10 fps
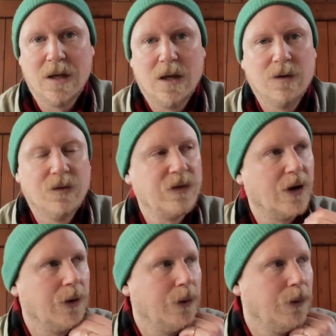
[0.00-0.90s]

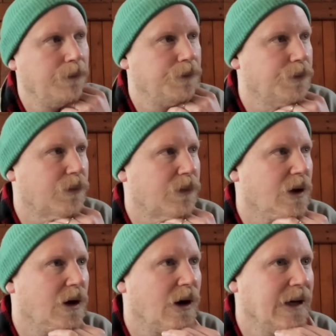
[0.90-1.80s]
So
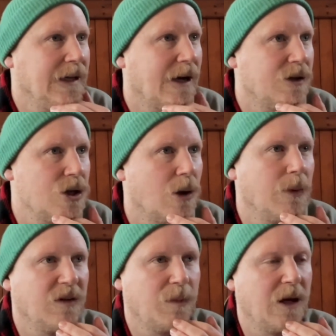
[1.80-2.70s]
I had no
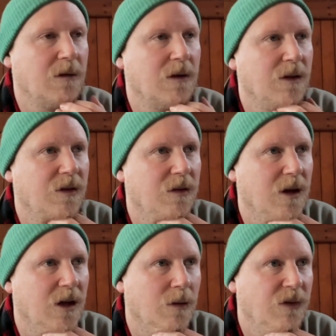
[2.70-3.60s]
experience,
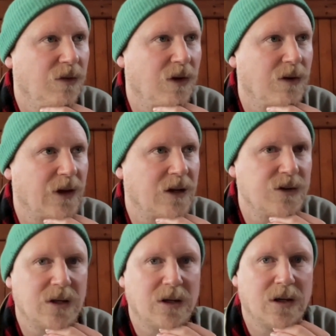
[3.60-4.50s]
and I was full of
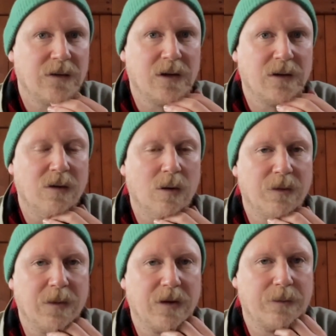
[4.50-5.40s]
energy and ideas and
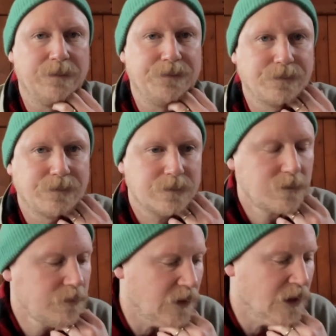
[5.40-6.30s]
optimism.
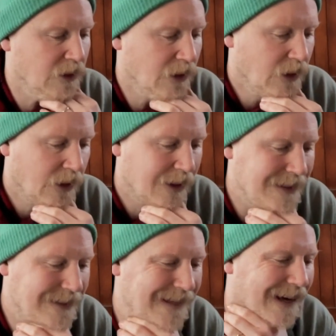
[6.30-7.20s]
I
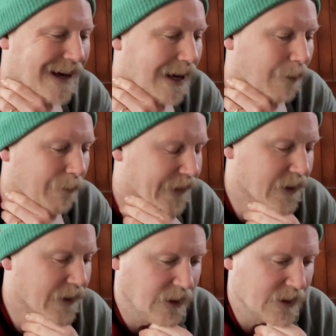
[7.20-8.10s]
still am, but
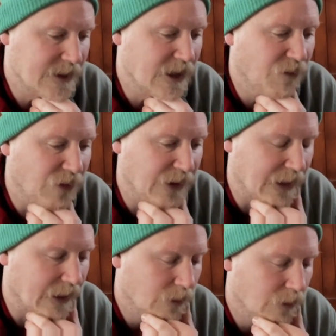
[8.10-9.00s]
it's different now.